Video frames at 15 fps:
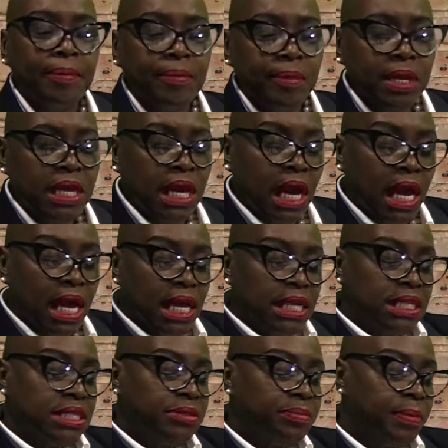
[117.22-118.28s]

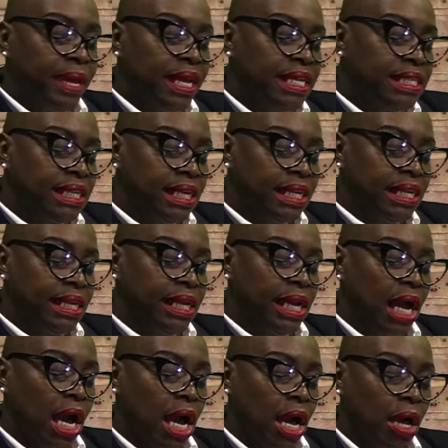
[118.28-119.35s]
Because basically,
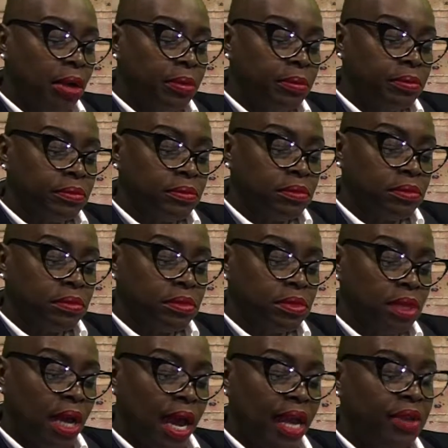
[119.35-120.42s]

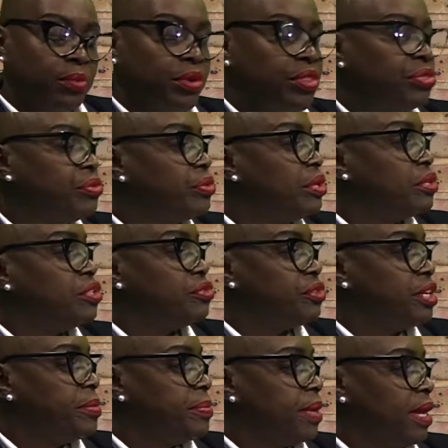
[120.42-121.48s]
I went through the
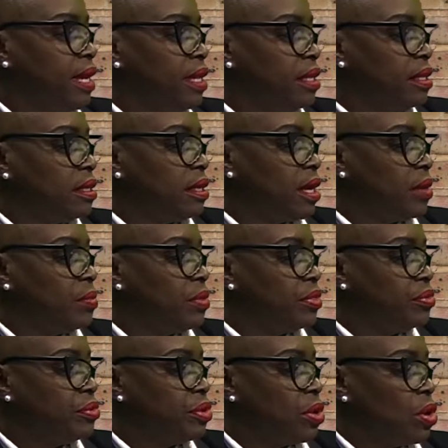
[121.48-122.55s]
treatment. I went
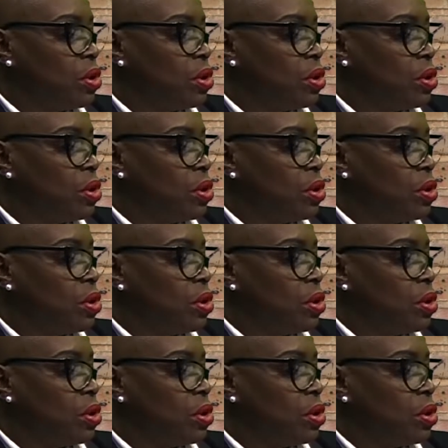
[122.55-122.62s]
through the